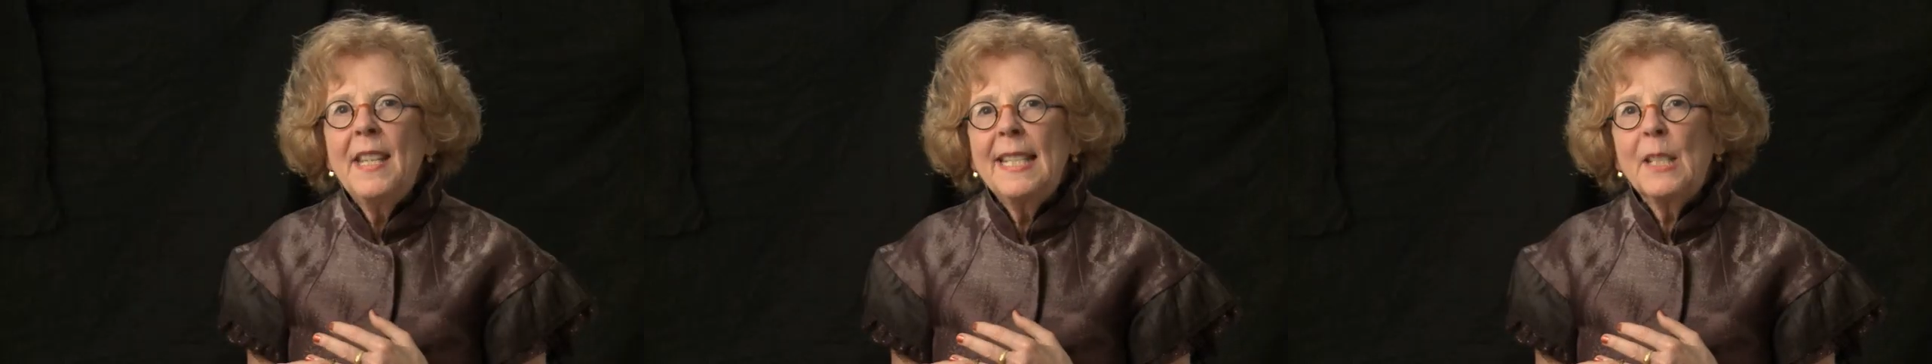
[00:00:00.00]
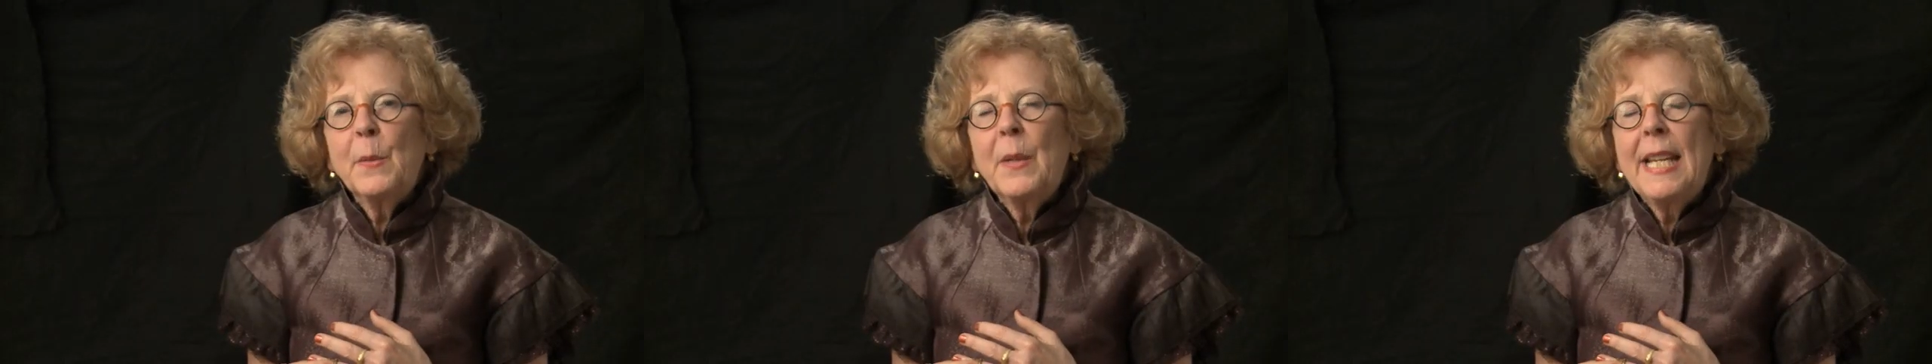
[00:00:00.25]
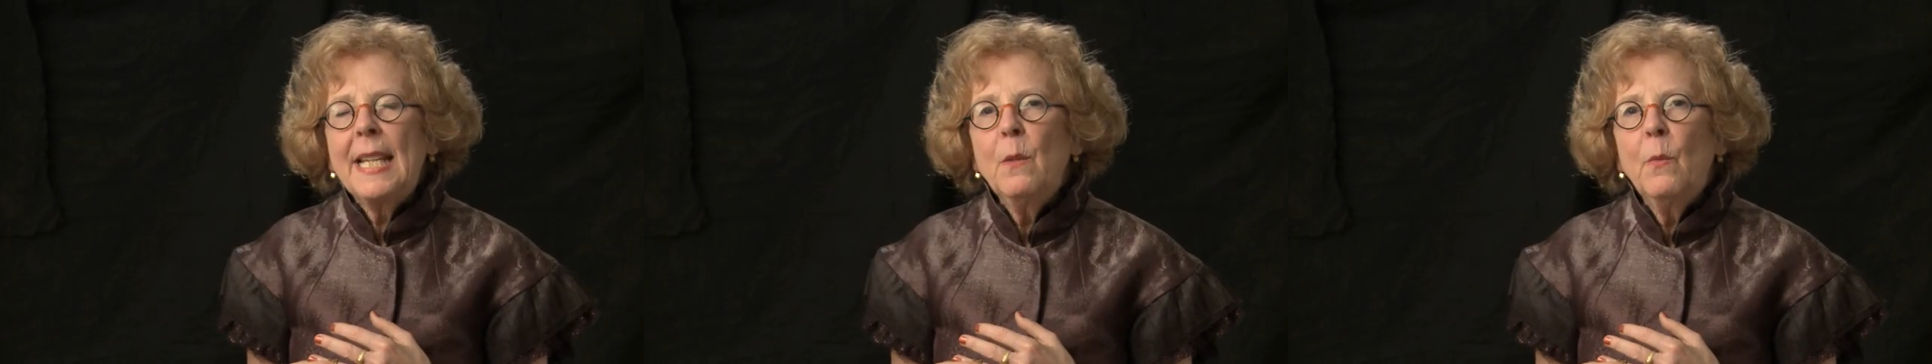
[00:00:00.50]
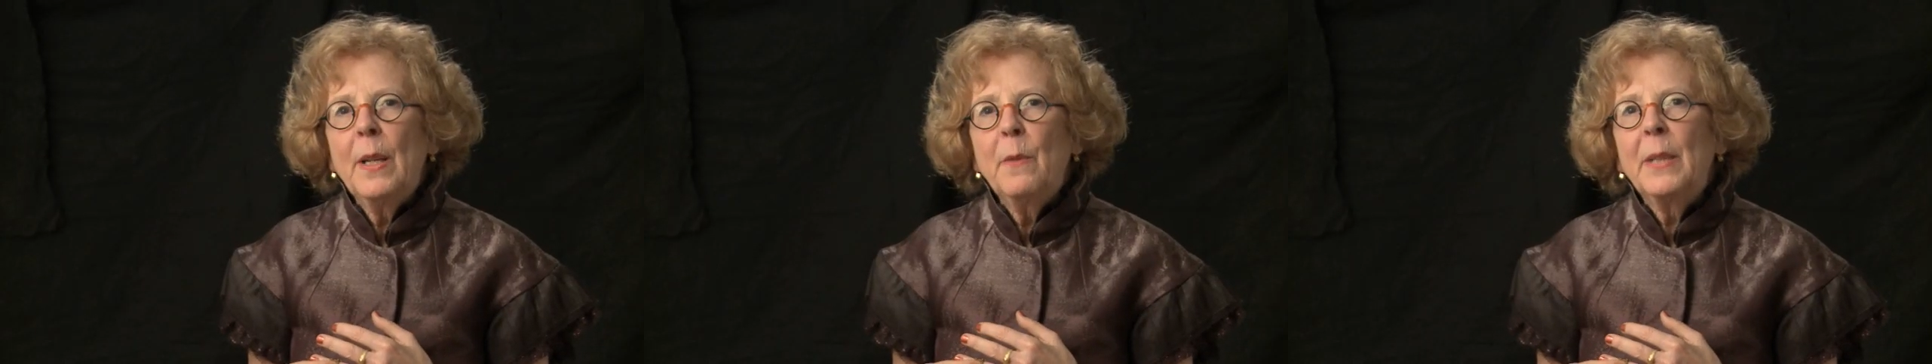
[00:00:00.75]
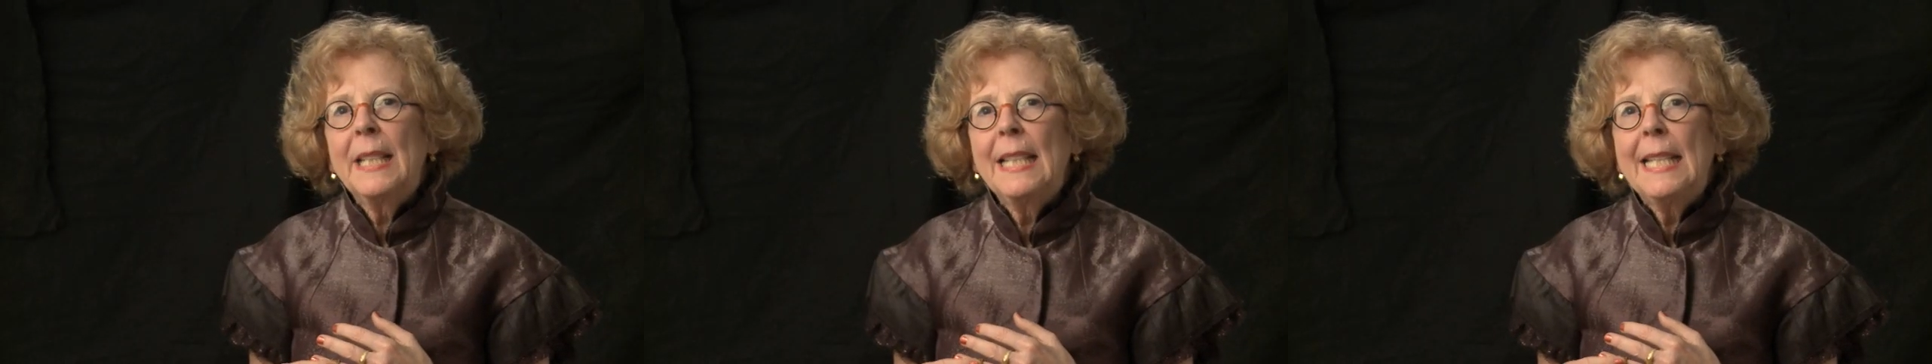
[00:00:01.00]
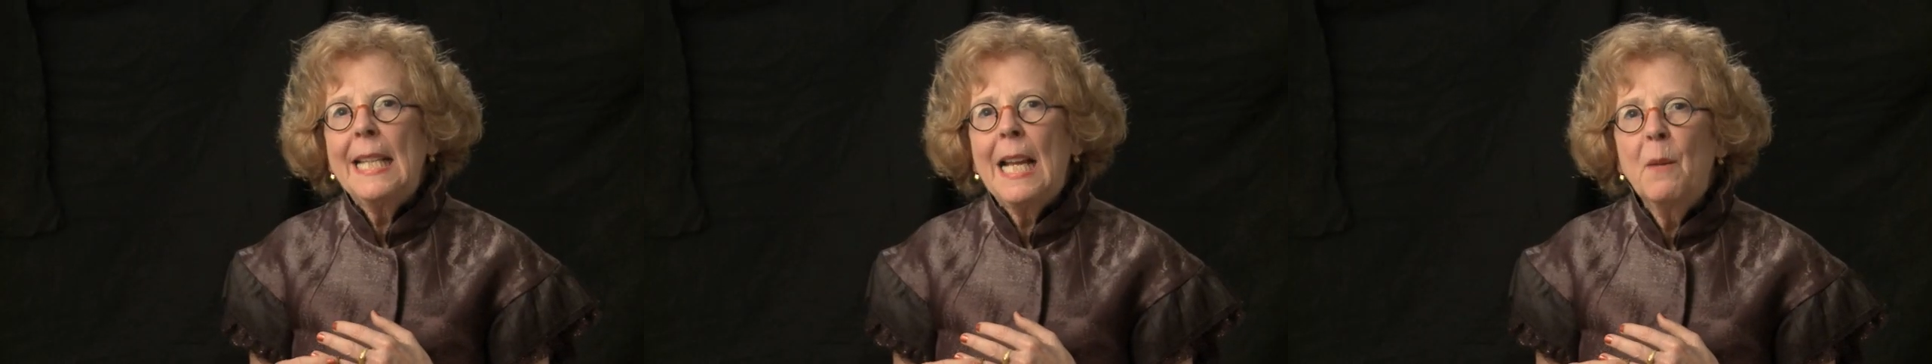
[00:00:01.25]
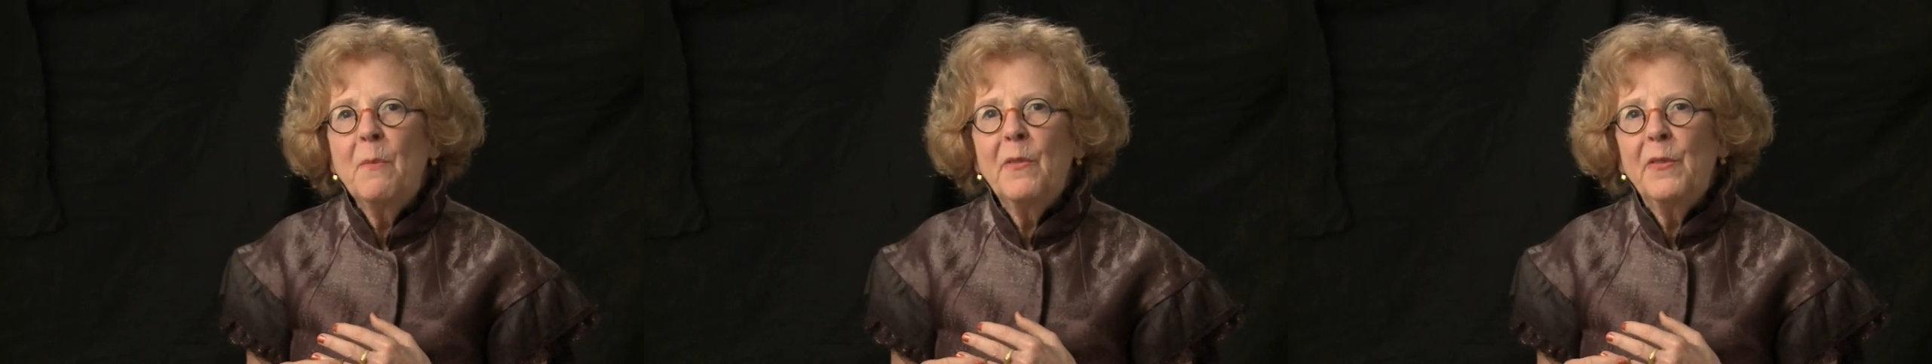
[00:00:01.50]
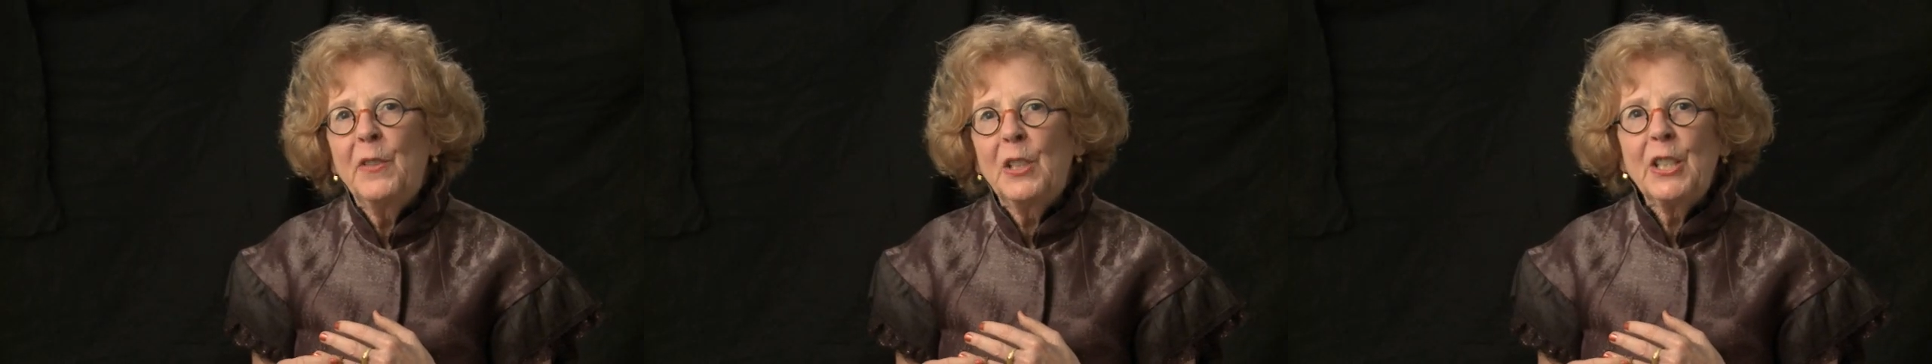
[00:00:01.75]
this ring, we really come
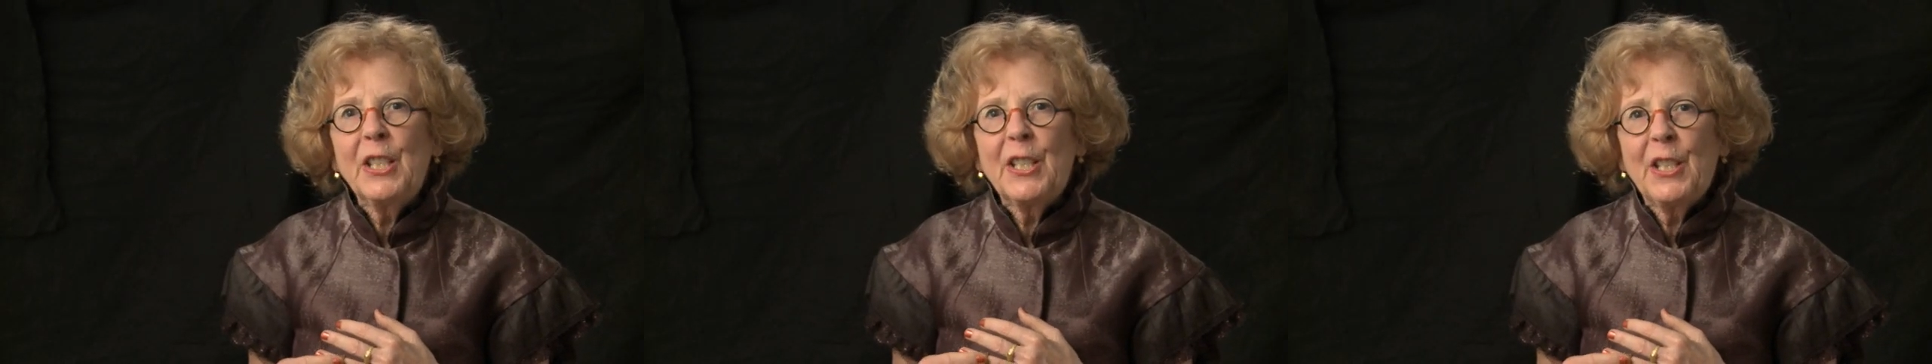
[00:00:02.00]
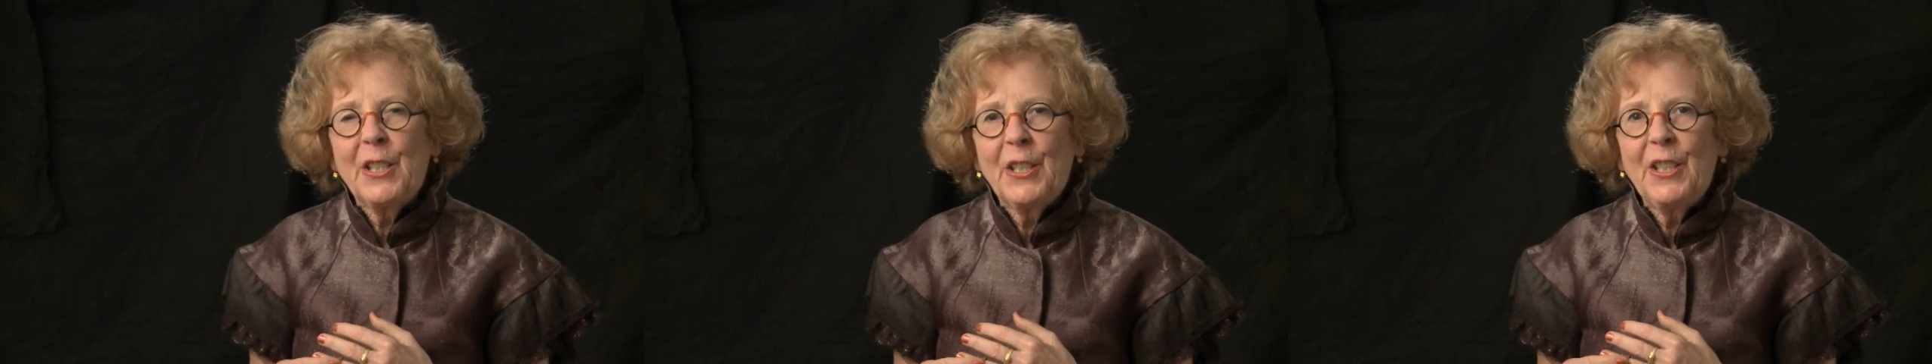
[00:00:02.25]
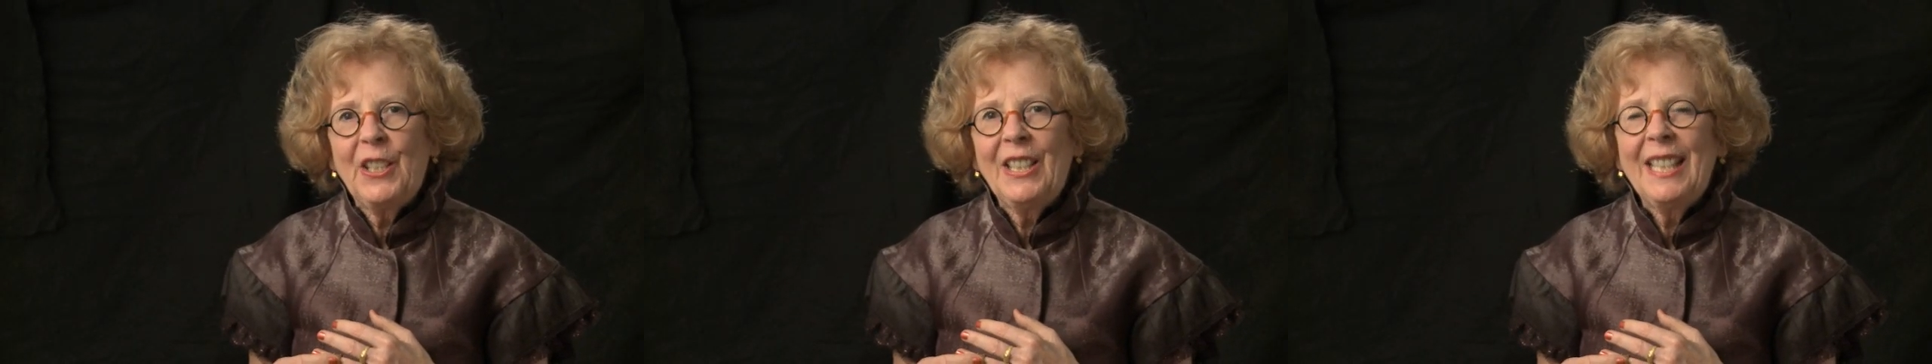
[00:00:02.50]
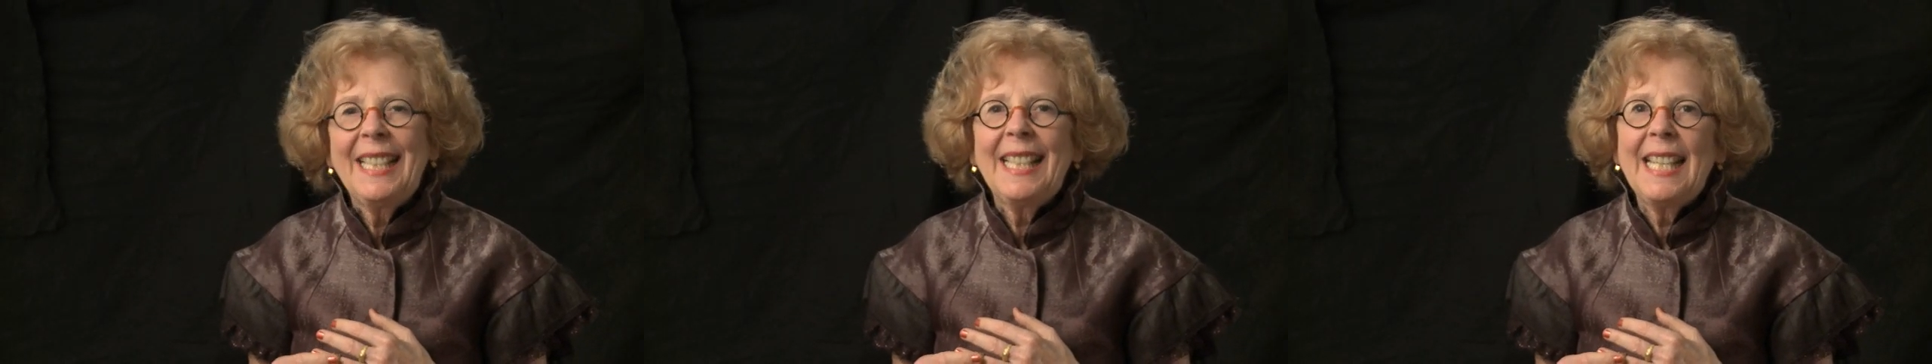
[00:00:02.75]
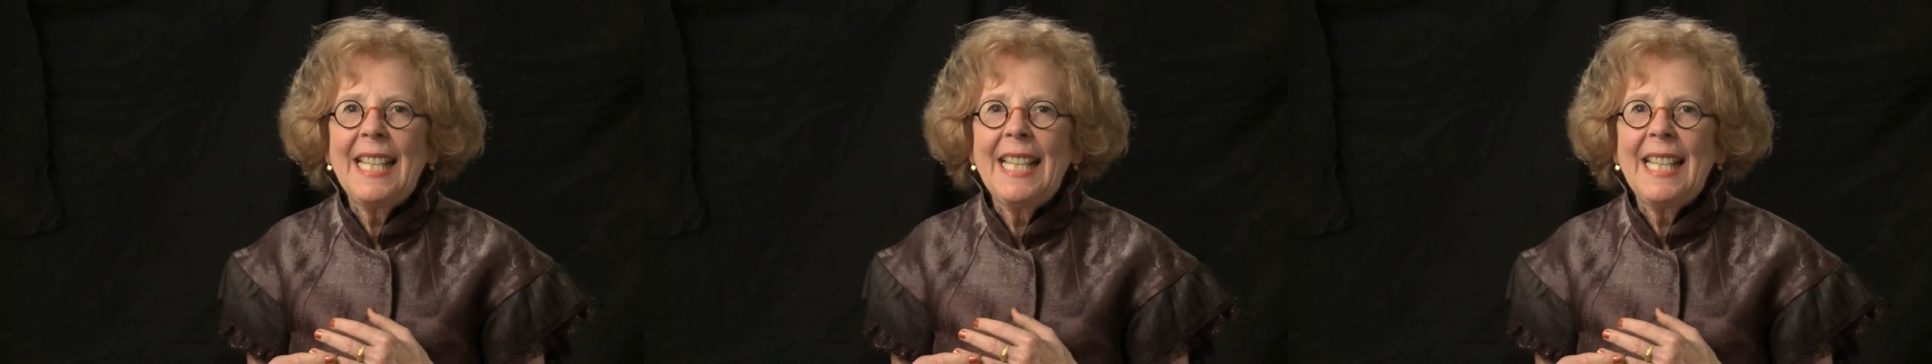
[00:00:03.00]
full circle in